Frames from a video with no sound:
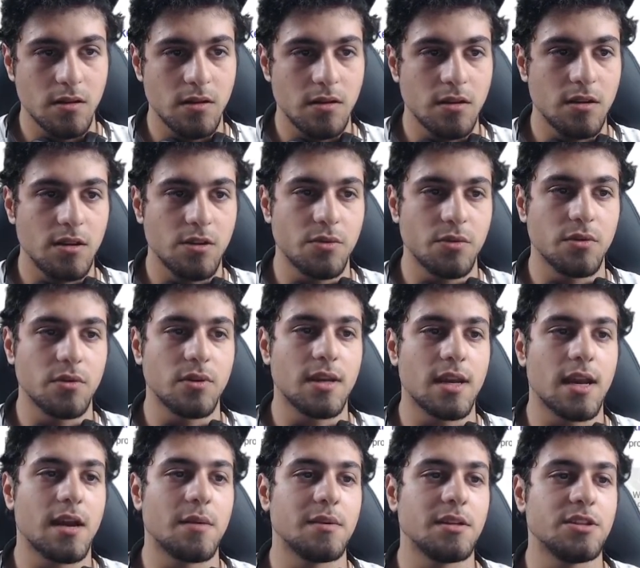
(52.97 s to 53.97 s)
You want to look at
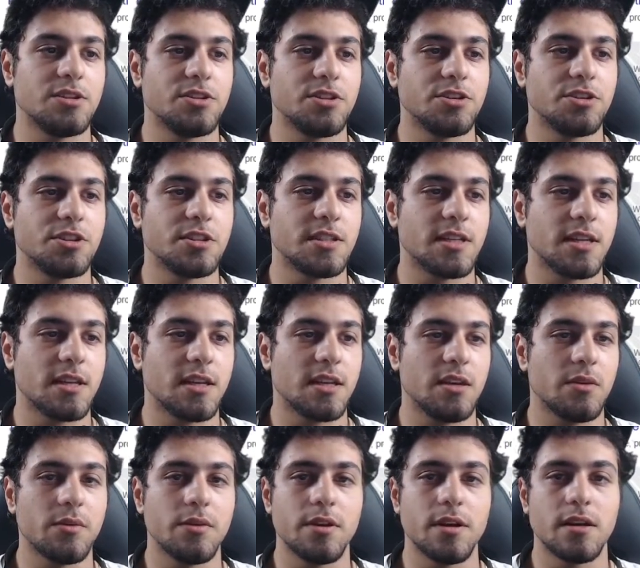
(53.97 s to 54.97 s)
how many searches that
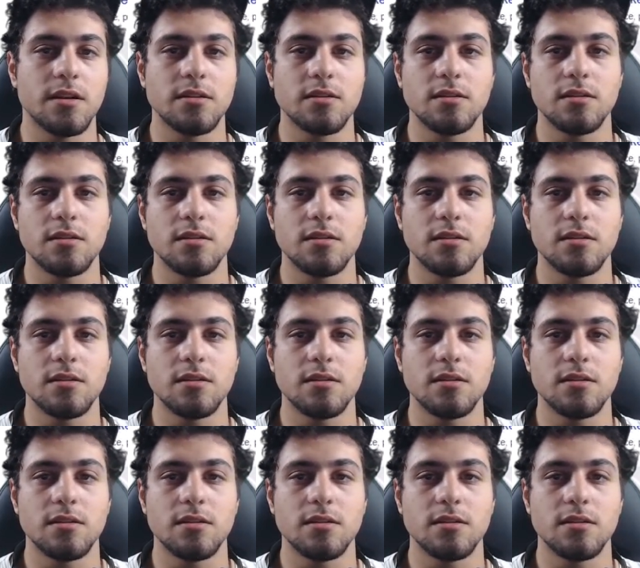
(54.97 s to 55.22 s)
keyword has.